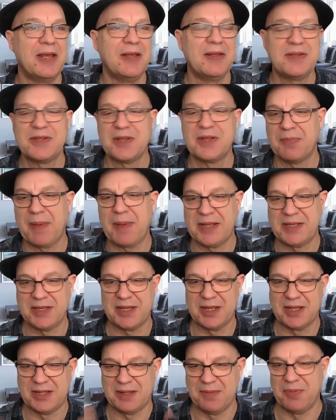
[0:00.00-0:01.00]
So the
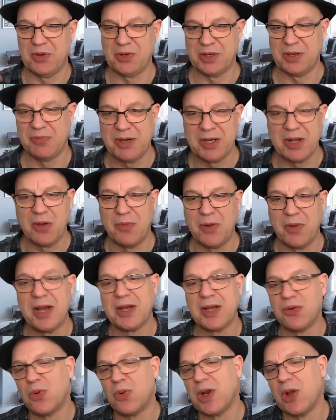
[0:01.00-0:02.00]
body, we
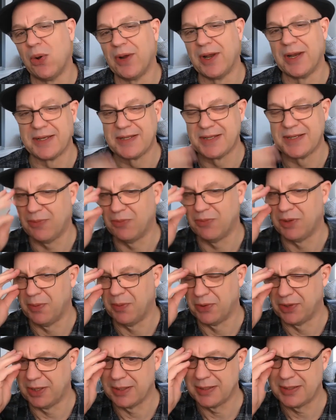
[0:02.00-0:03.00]
all understand what the
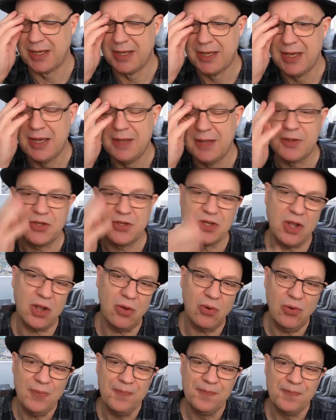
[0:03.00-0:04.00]
body is. The
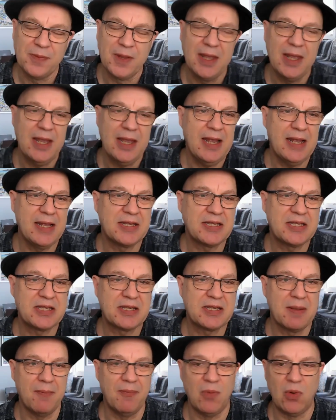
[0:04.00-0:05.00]
soul
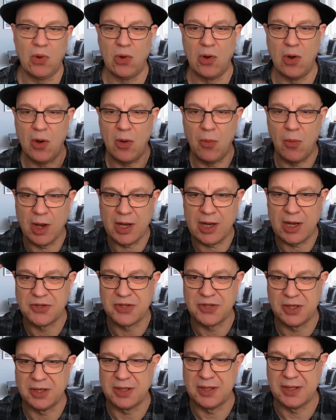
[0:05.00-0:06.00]
is more what goes
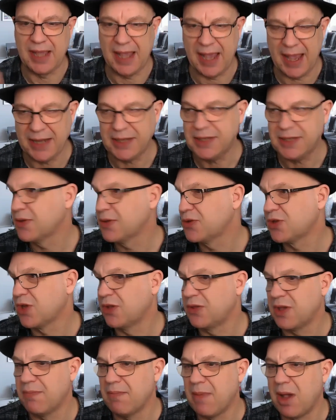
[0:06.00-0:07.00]
in the head.
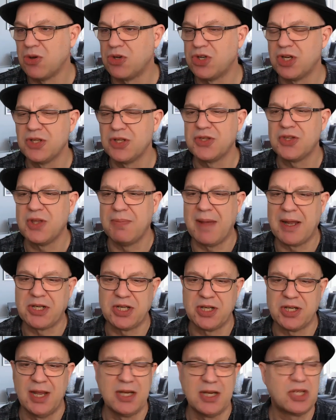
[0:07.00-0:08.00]
So the emotions, the
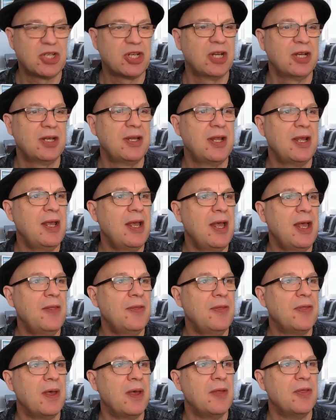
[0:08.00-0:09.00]
imagination,
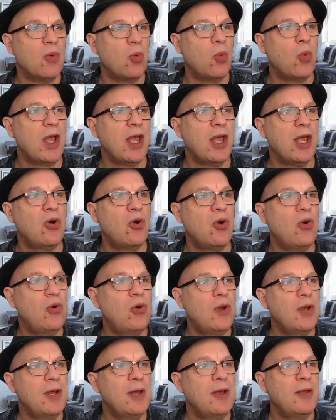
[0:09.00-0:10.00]
the
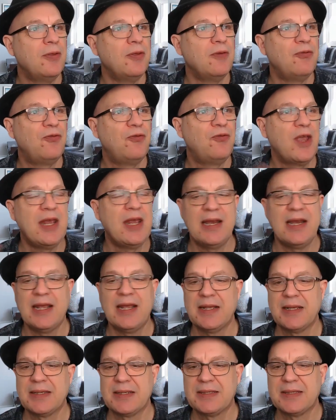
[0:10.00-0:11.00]
will, the
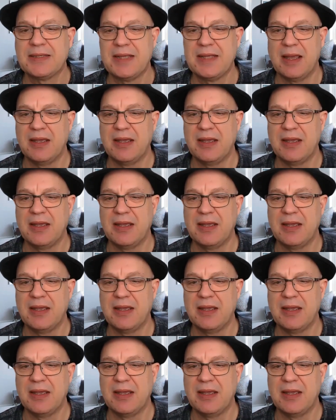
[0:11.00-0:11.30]
feelings, the